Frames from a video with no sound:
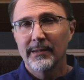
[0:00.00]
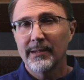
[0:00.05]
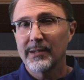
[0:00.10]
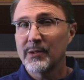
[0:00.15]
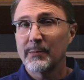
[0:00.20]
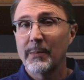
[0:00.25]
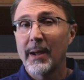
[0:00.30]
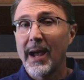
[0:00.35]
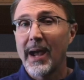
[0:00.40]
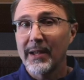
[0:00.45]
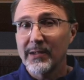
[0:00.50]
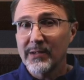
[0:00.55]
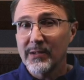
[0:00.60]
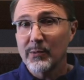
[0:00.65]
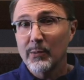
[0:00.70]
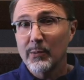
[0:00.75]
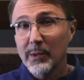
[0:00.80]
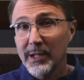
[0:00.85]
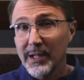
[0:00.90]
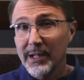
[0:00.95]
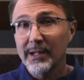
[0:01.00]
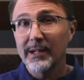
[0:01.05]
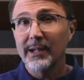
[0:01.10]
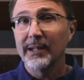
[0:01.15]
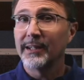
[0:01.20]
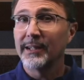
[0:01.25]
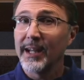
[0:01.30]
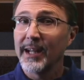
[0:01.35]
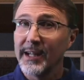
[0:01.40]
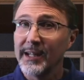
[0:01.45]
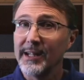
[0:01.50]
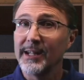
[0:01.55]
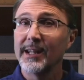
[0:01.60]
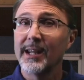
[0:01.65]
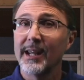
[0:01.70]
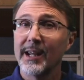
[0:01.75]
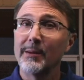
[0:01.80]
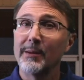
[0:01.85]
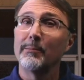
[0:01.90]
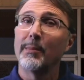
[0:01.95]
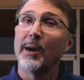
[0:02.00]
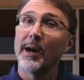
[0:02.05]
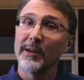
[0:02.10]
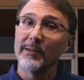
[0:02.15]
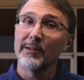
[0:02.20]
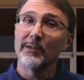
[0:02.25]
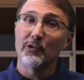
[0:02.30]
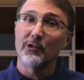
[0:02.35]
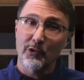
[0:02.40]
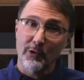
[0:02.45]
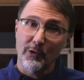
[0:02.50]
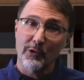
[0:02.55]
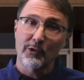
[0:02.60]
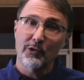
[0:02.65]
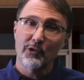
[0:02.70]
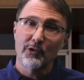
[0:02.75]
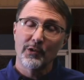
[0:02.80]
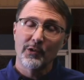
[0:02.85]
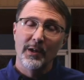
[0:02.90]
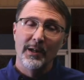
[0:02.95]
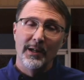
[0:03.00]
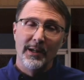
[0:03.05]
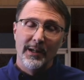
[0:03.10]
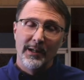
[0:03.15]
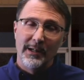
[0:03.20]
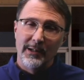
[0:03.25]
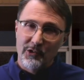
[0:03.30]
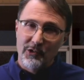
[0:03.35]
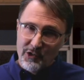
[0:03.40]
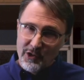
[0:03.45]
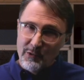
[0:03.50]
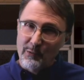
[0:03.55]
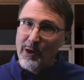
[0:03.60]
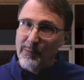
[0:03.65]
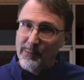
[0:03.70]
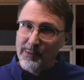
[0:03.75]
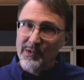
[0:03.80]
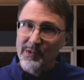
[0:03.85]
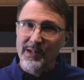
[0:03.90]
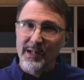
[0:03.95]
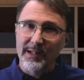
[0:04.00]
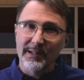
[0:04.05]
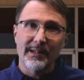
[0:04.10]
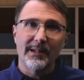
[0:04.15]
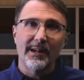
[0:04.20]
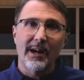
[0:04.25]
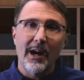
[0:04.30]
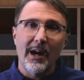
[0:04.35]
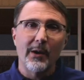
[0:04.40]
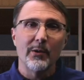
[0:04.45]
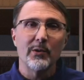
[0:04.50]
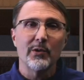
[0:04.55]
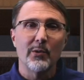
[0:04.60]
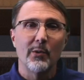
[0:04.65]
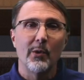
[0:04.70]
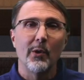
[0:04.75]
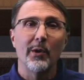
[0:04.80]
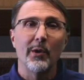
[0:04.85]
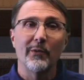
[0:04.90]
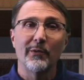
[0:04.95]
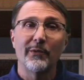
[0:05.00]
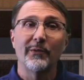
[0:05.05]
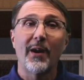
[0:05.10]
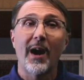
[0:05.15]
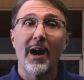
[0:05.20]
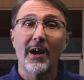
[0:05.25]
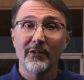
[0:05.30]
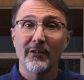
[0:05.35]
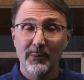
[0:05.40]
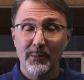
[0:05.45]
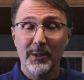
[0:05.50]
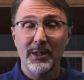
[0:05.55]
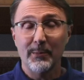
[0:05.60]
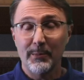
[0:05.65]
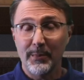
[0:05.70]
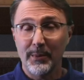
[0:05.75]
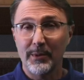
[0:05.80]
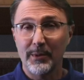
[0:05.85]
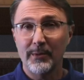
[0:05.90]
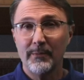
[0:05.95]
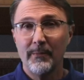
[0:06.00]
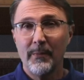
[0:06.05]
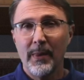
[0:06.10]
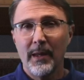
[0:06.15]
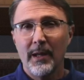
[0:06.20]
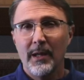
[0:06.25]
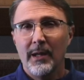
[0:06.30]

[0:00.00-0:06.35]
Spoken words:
This past week, a lady came by the church and she represented a household of 5 people.